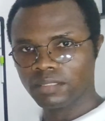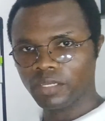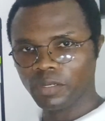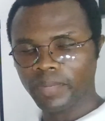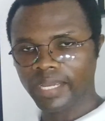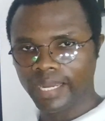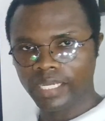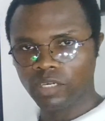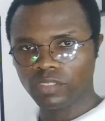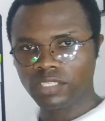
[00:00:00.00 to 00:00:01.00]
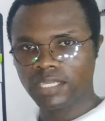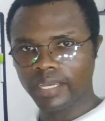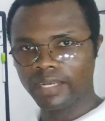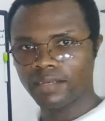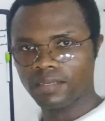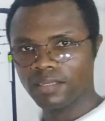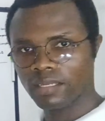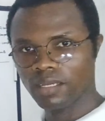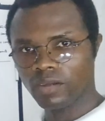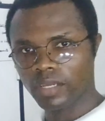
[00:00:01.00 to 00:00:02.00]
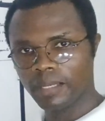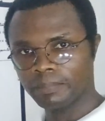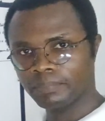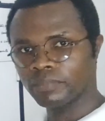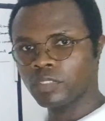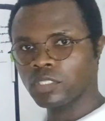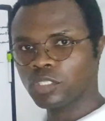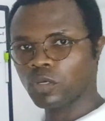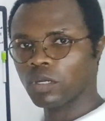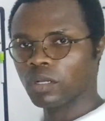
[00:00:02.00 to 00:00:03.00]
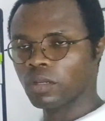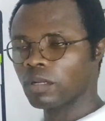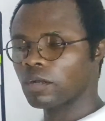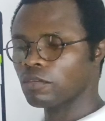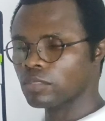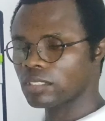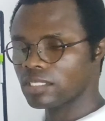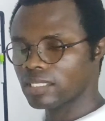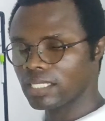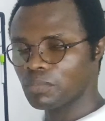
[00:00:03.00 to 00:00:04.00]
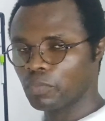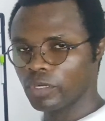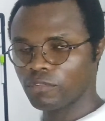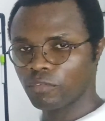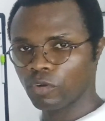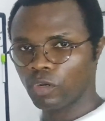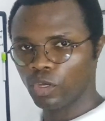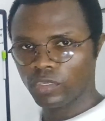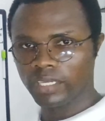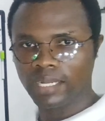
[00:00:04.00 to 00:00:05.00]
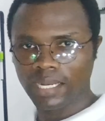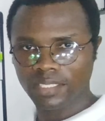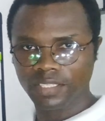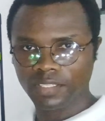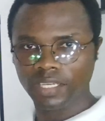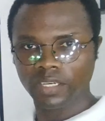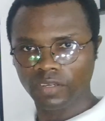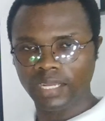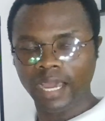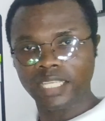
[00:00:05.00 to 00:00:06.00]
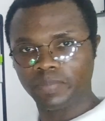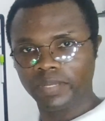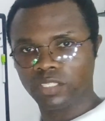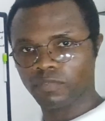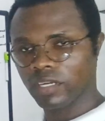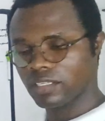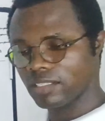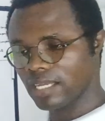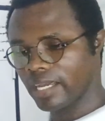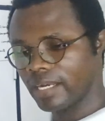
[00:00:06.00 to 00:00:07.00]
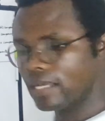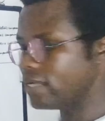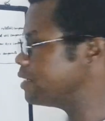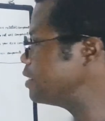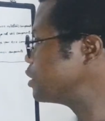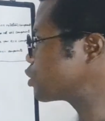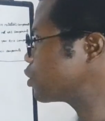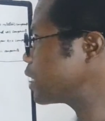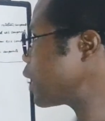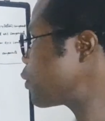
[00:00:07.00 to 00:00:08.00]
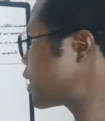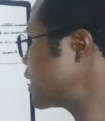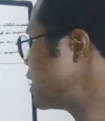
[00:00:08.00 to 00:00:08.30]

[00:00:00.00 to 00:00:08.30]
mechanical design. Okay, so the starting point for load analysis and other aspects of our design. So now we can